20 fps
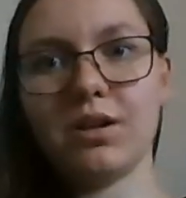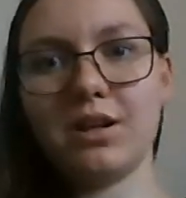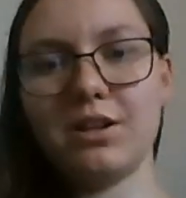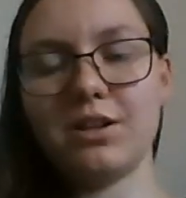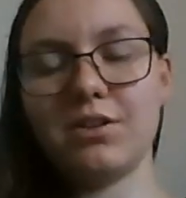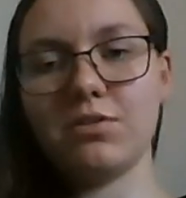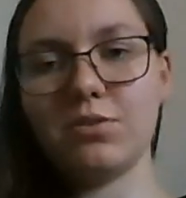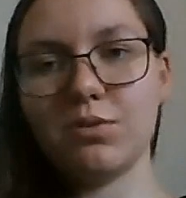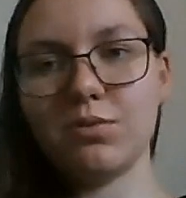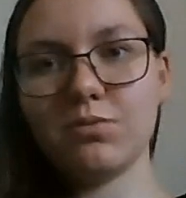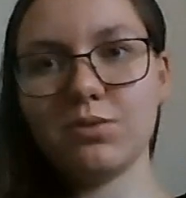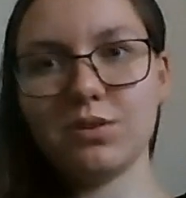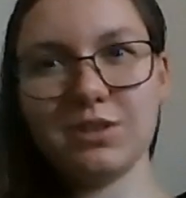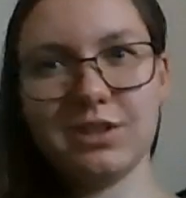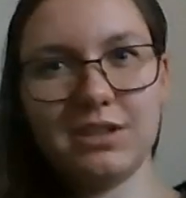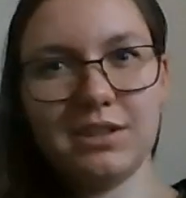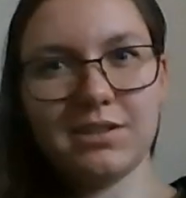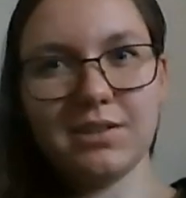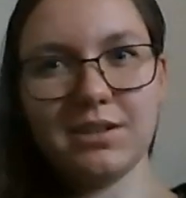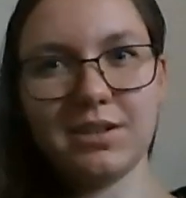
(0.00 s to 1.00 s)
Like,
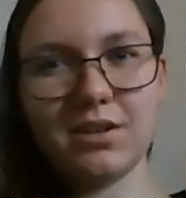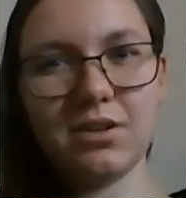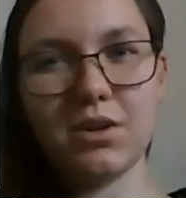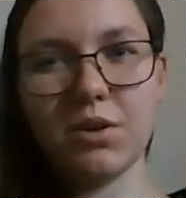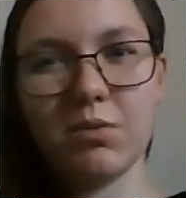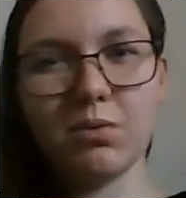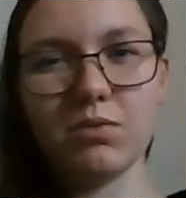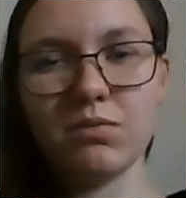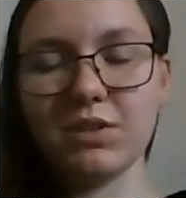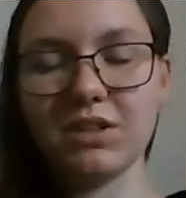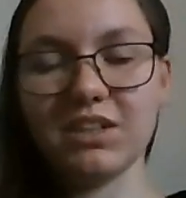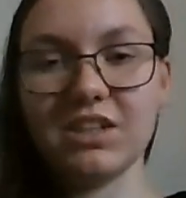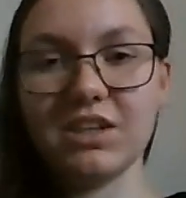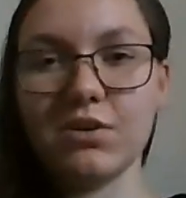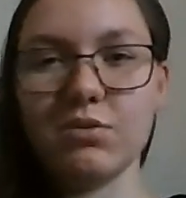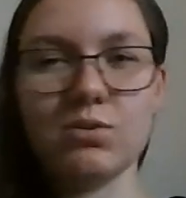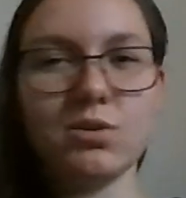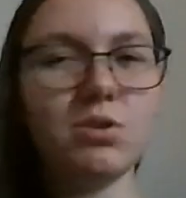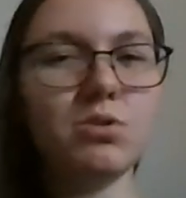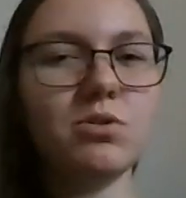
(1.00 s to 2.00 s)
no one really
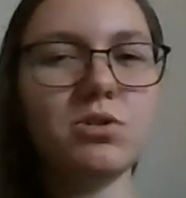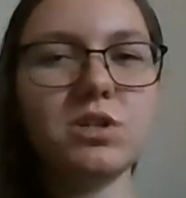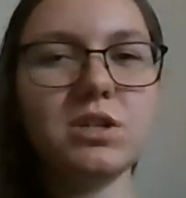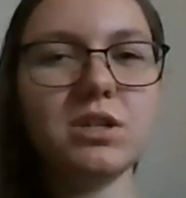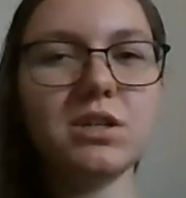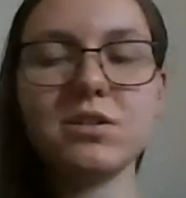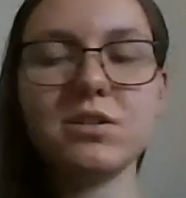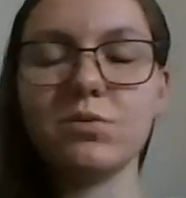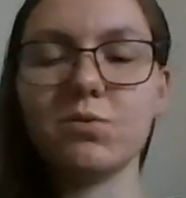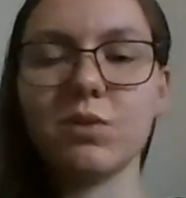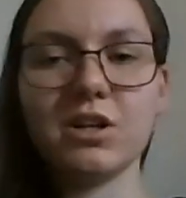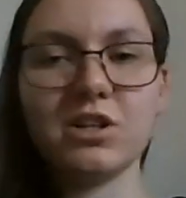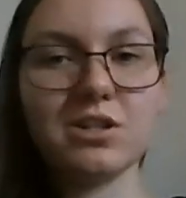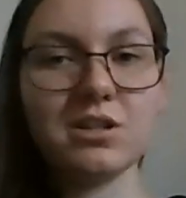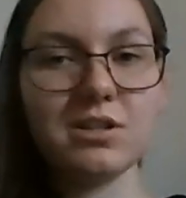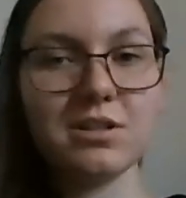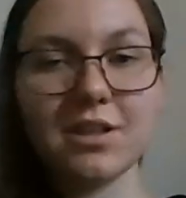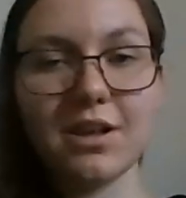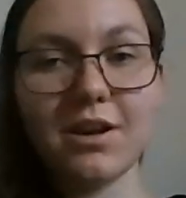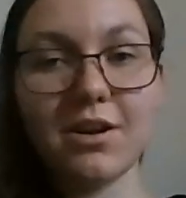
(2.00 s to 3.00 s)
knows who she is or why
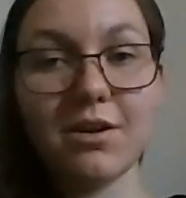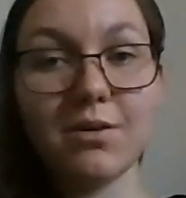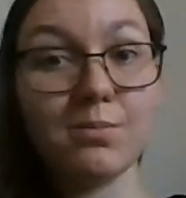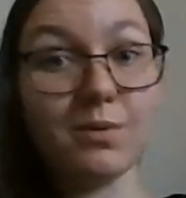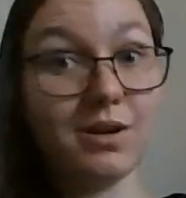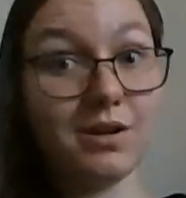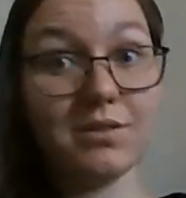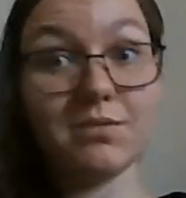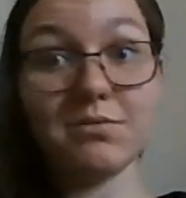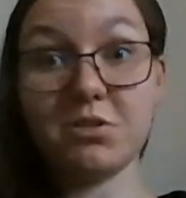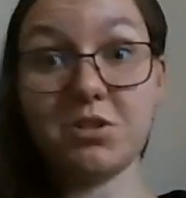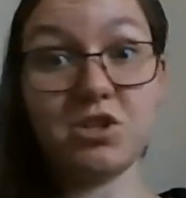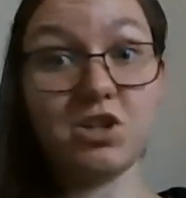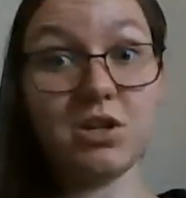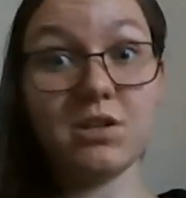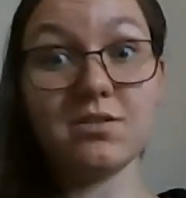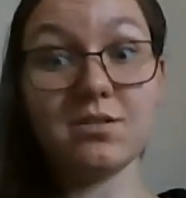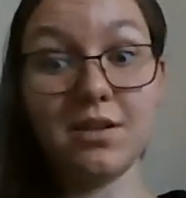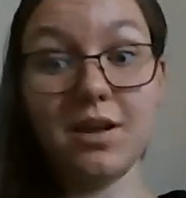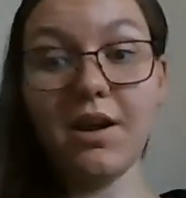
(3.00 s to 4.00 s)
she's there, but
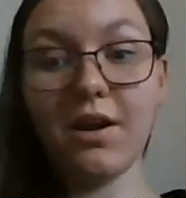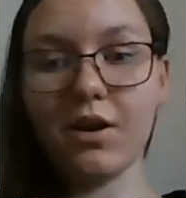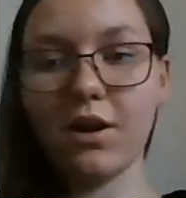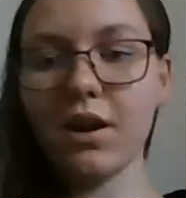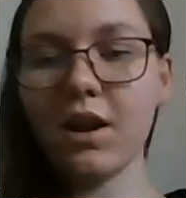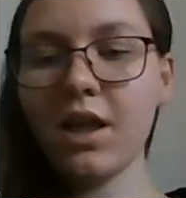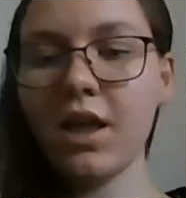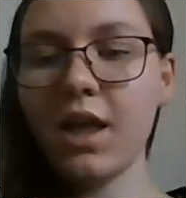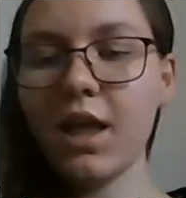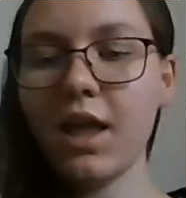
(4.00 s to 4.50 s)
she's there.